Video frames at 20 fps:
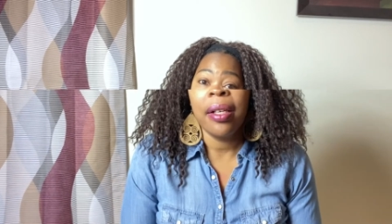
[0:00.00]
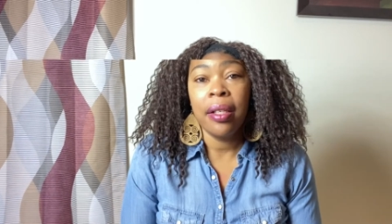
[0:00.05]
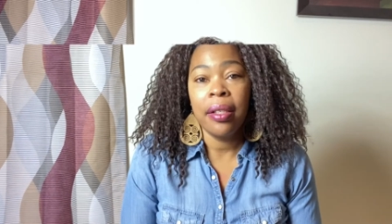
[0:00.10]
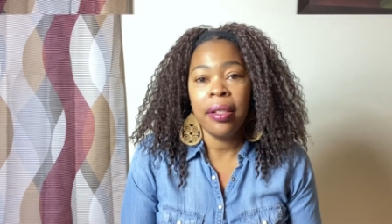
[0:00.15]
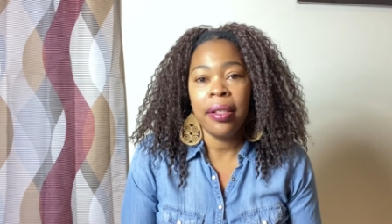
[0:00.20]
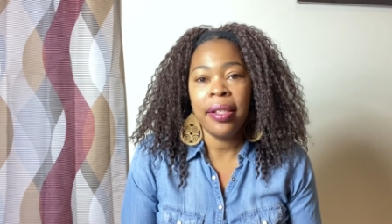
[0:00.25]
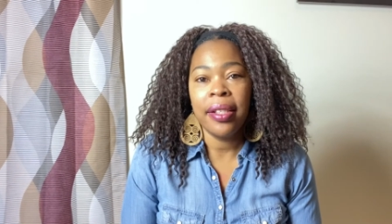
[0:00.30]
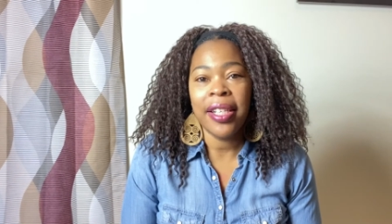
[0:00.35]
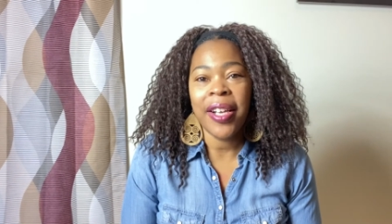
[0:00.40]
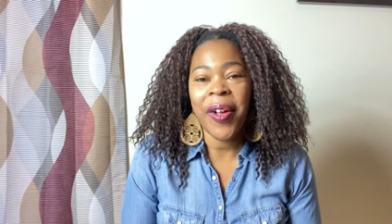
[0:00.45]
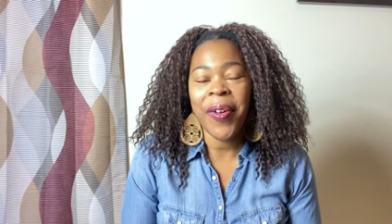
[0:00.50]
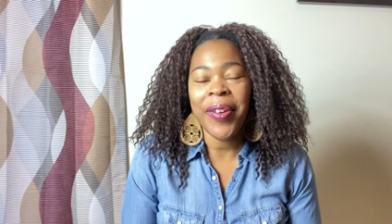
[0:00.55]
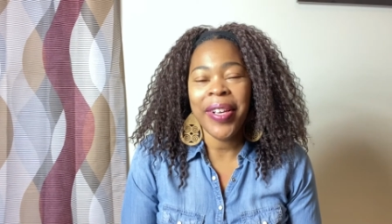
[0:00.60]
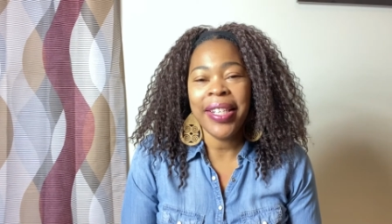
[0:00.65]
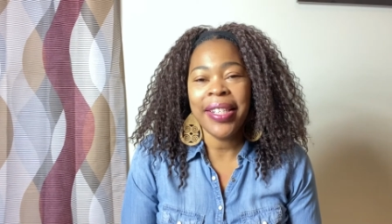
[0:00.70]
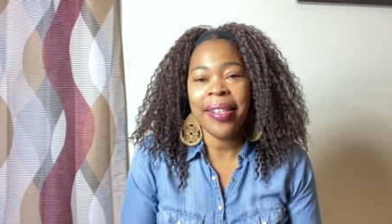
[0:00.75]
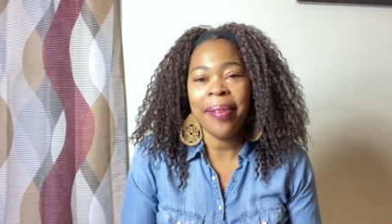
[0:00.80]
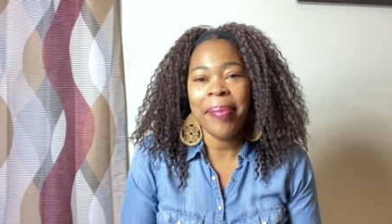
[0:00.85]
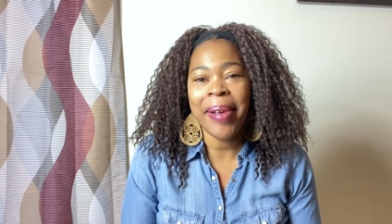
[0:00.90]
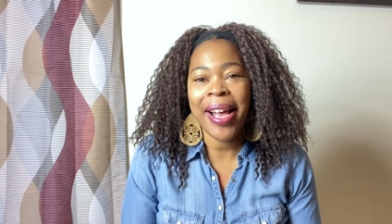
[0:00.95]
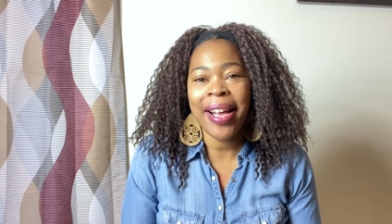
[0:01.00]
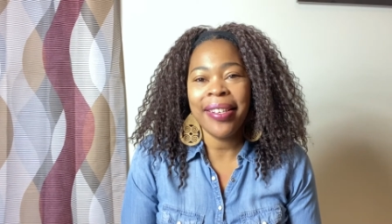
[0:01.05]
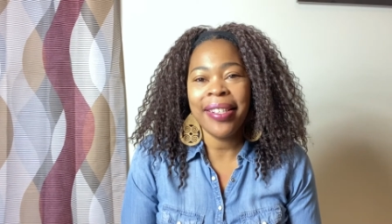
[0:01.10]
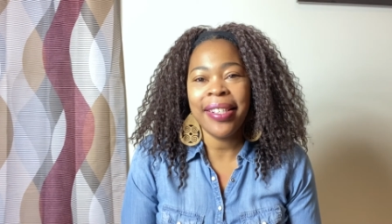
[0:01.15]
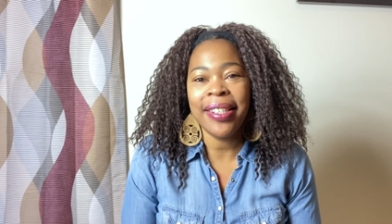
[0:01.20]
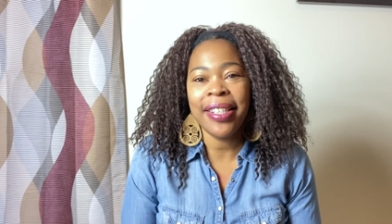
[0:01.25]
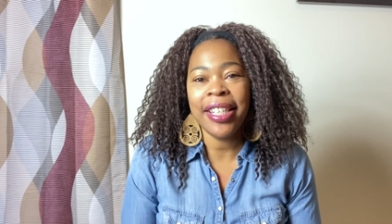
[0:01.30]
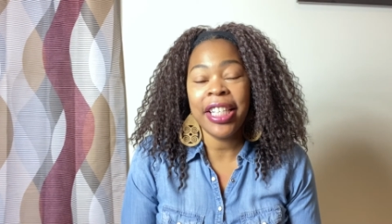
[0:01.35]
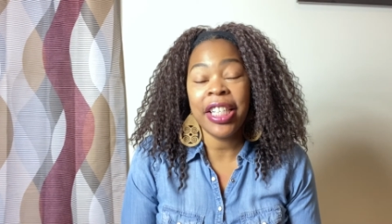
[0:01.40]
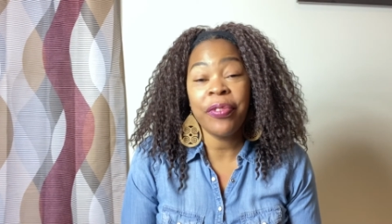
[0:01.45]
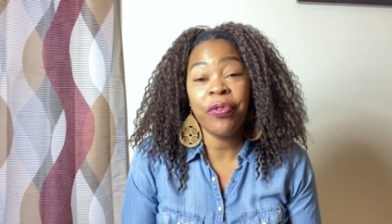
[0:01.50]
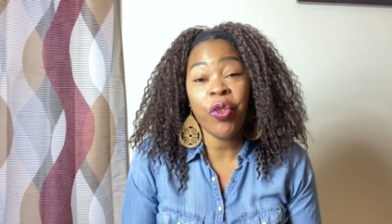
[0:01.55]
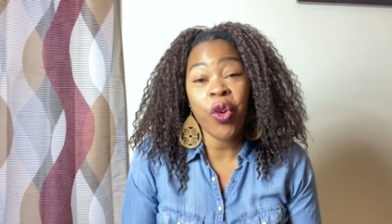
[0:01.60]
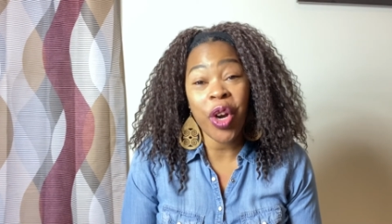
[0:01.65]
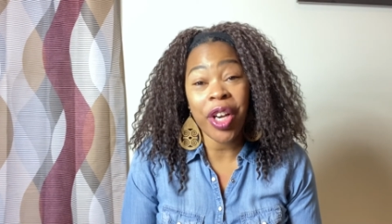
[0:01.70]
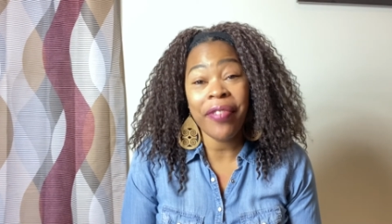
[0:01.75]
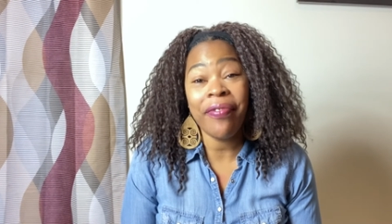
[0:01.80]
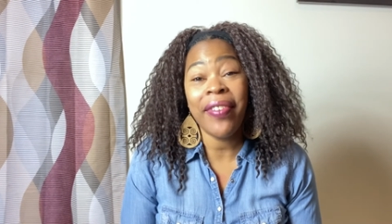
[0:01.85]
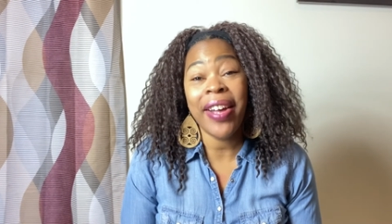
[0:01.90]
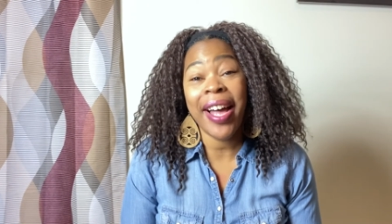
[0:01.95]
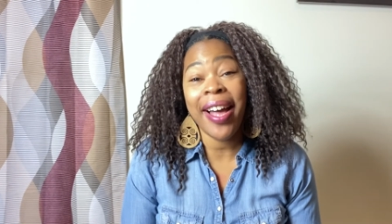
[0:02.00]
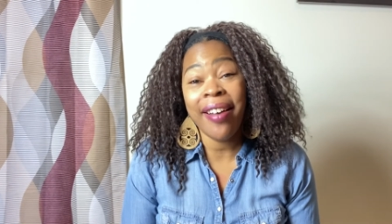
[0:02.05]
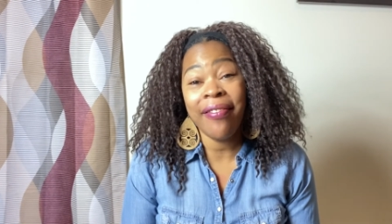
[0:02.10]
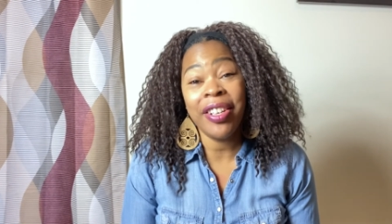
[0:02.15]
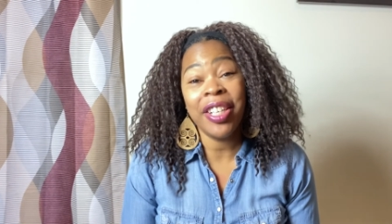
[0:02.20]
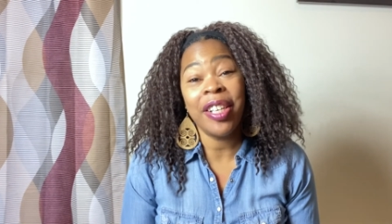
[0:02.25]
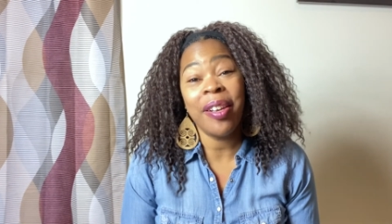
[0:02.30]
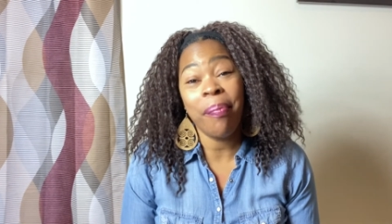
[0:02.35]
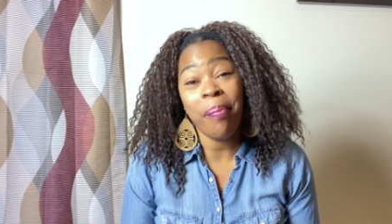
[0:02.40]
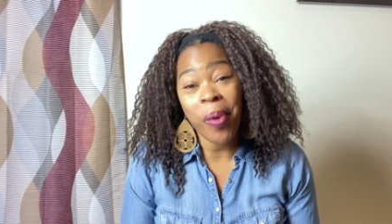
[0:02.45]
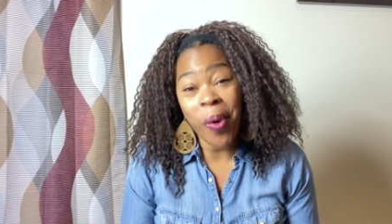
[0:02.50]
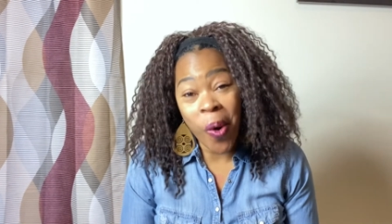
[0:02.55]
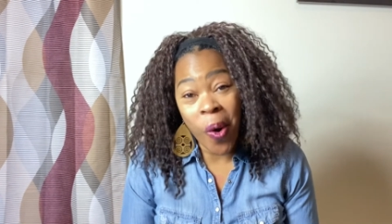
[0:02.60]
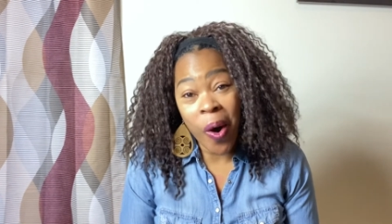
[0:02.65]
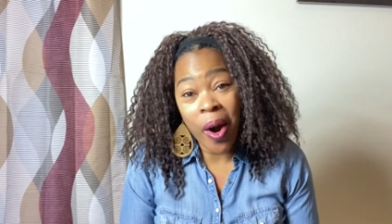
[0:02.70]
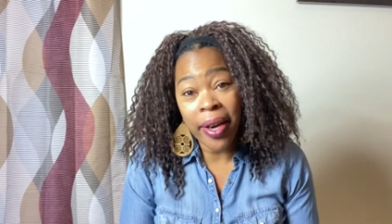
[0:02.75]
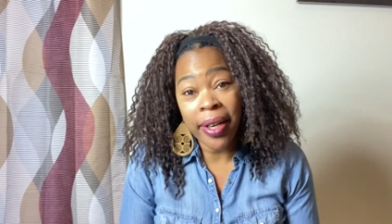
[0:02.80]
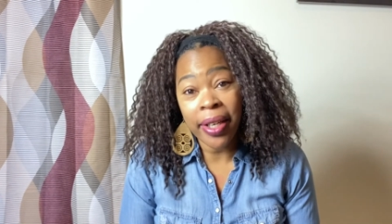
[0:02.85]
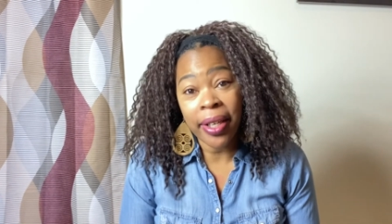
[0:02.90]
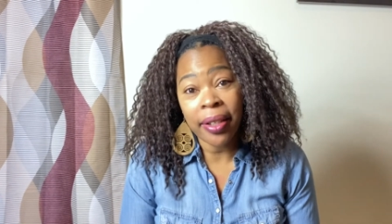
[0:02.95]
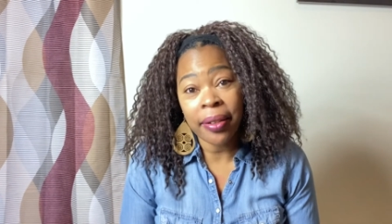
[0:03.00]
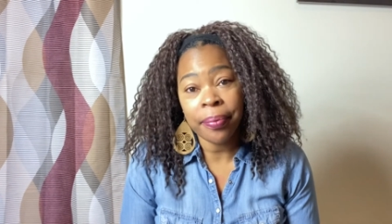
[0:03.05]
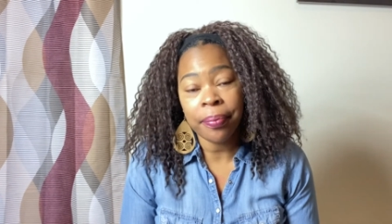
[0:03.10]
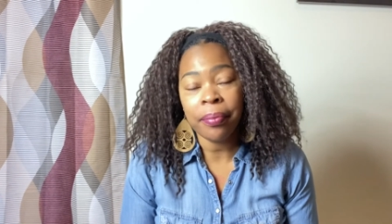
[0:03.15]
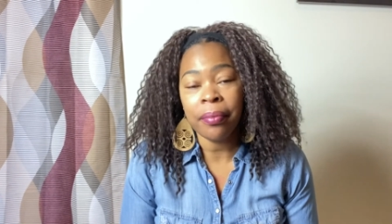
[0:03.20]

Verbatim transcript: So it's about six forty-five in the morning.